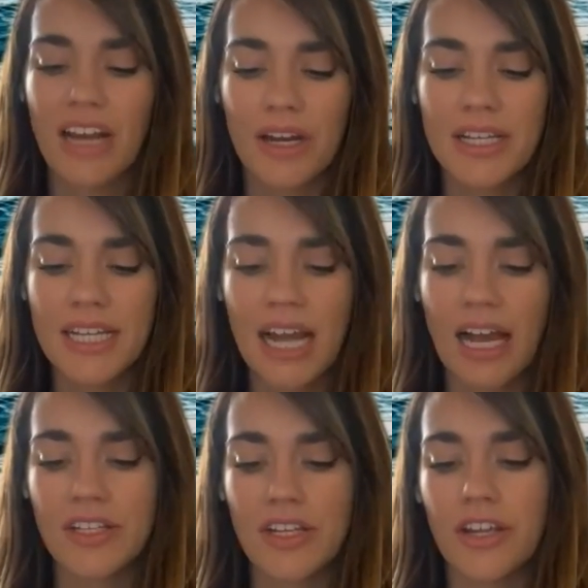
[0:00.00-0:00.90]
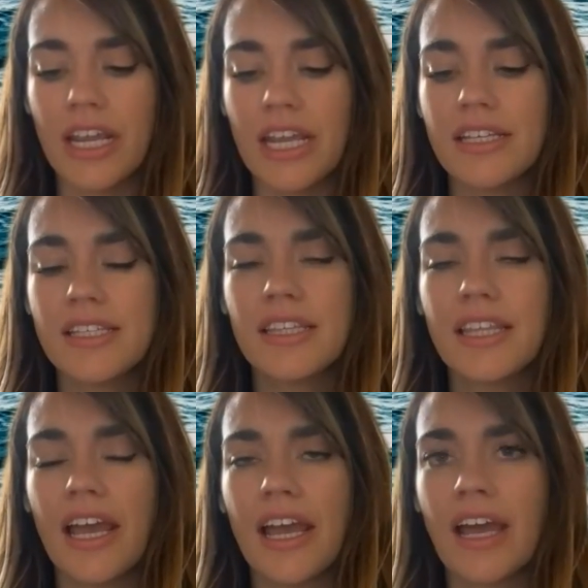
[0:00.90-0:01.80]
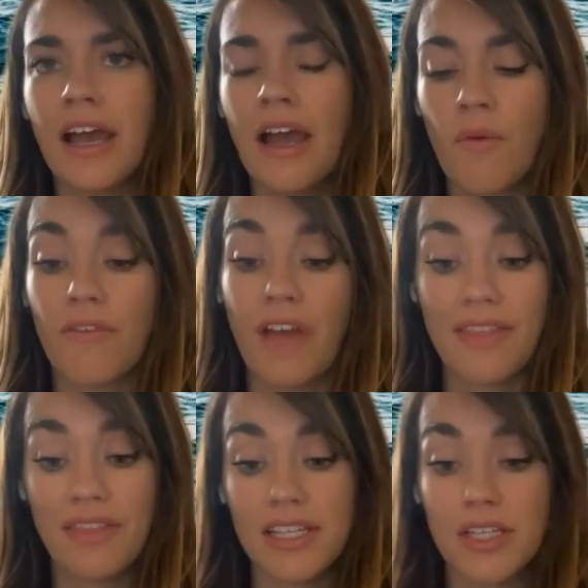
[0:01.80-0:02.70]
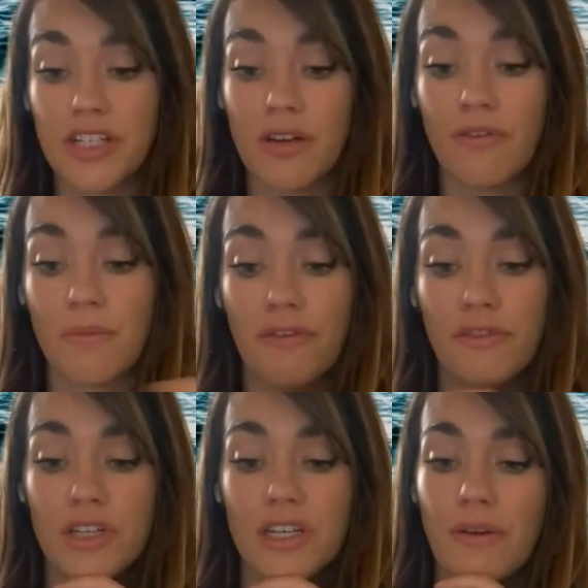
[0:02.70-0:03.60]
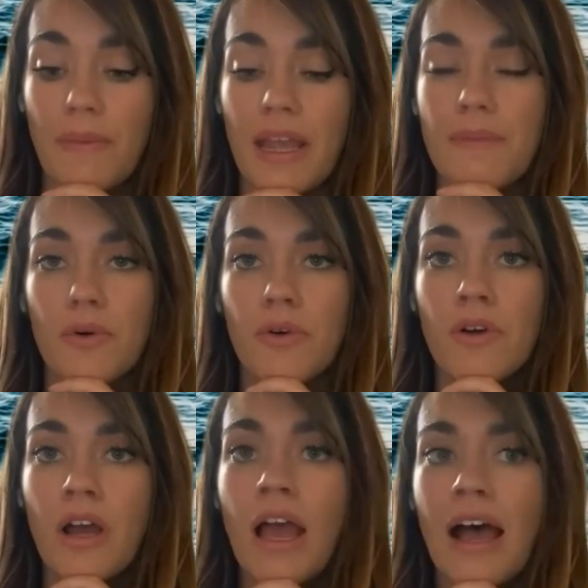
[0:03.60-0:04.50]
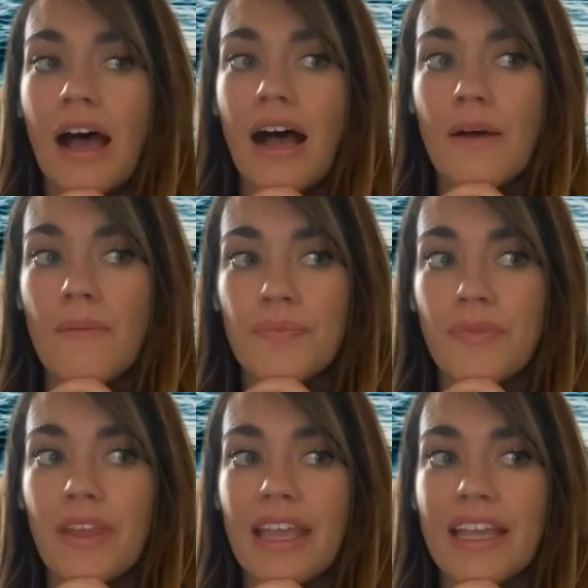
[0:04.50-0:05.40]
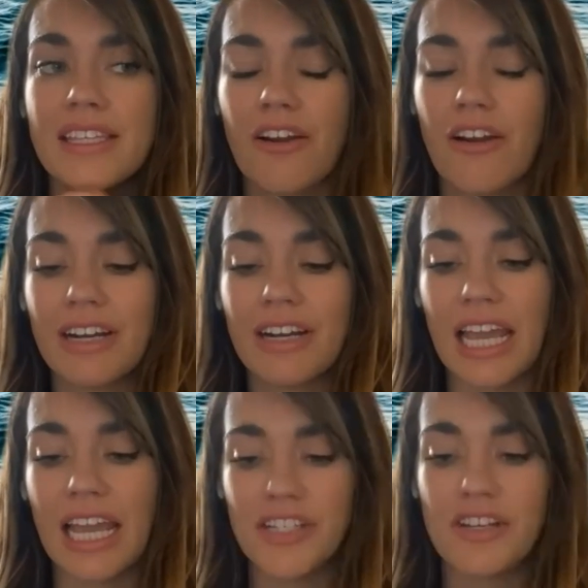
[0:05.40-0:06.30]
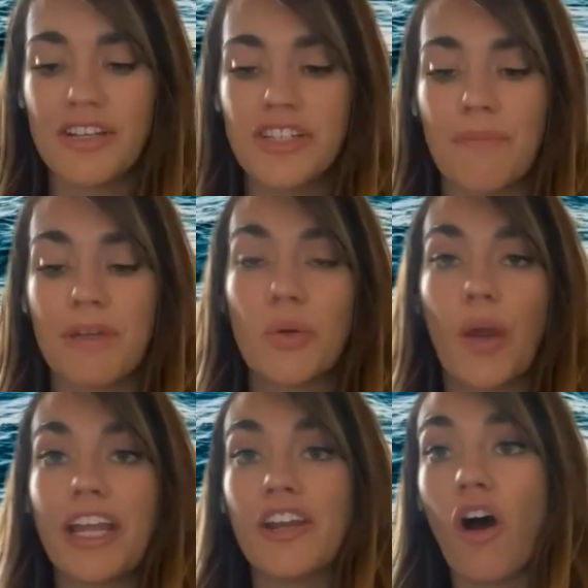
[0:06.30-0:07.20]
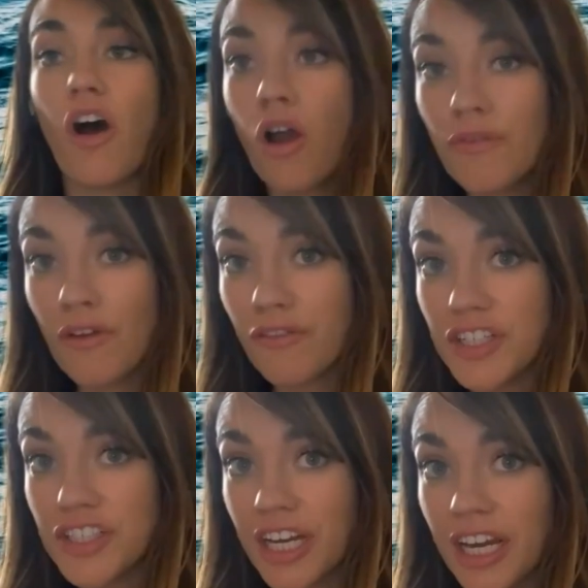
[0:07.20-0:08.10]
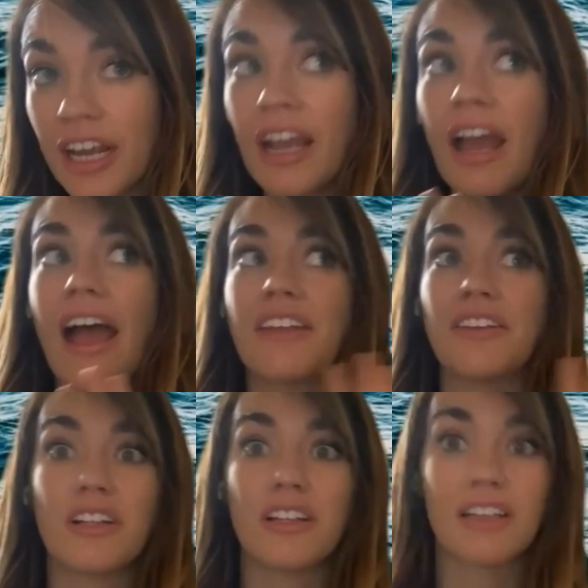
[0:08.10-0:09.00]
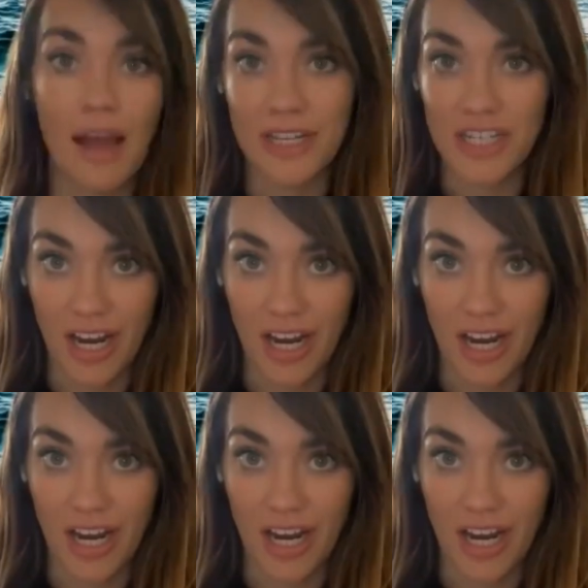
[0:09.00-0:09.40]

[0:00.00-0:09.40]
I wanted to ask you, we've had this question from a few different people, is there a relationship between overfishing and climate